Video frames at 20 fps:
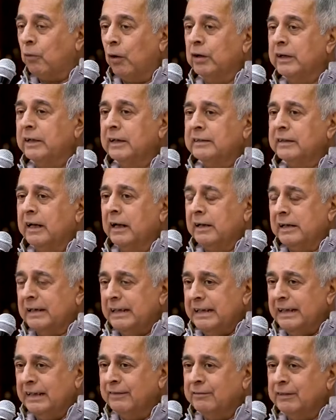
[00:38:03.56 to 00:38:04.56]
what does that
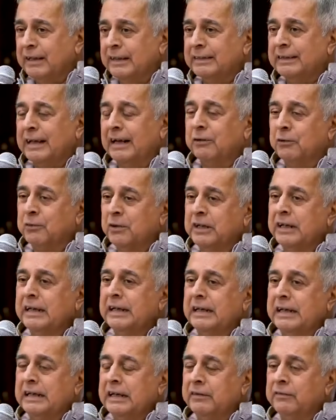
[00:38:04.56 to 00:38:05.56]
leave then? That only
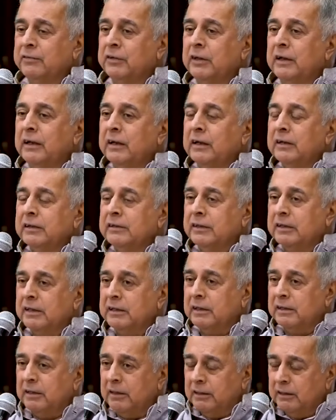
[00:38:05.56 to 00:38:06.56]
leaves
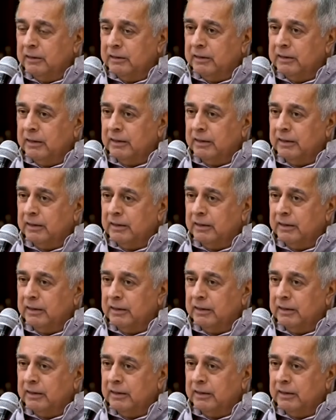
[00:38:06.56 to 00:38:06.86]
the